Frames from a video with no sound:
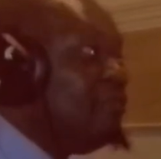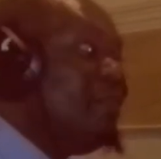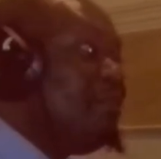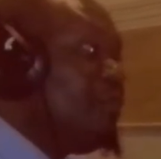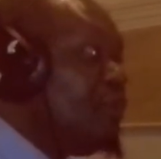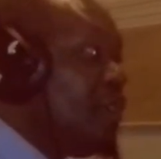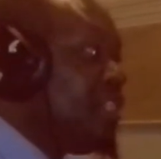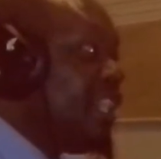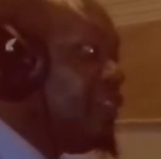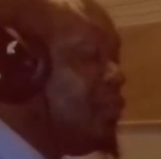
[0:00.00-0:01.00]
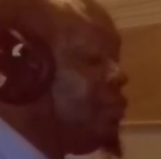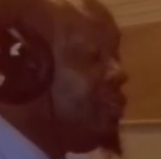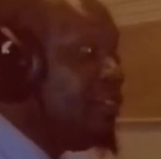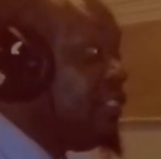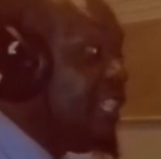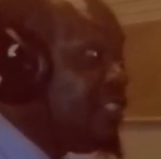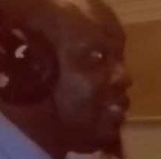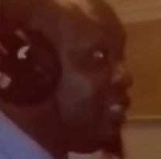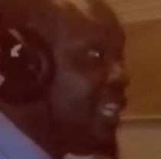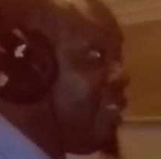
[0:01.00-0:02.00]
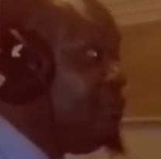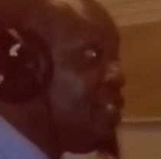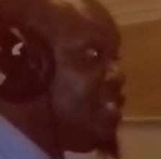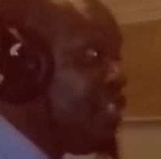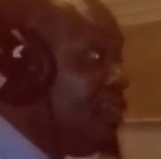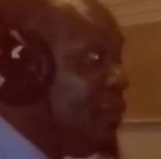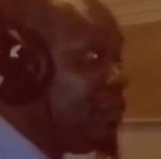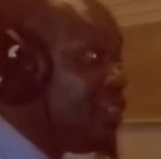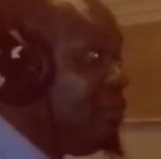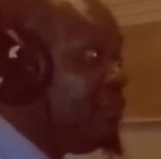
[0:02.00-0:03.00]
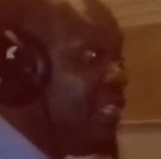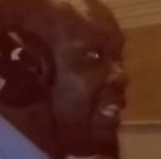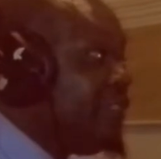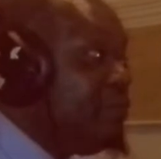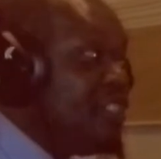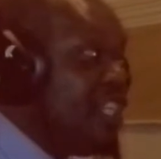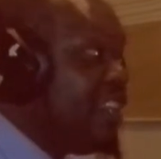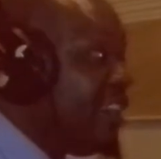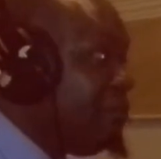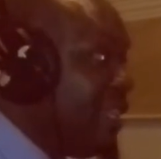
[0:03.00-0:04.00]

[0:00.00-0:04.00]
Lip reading: maybe one girl, they can be CEOs. Some of them can be general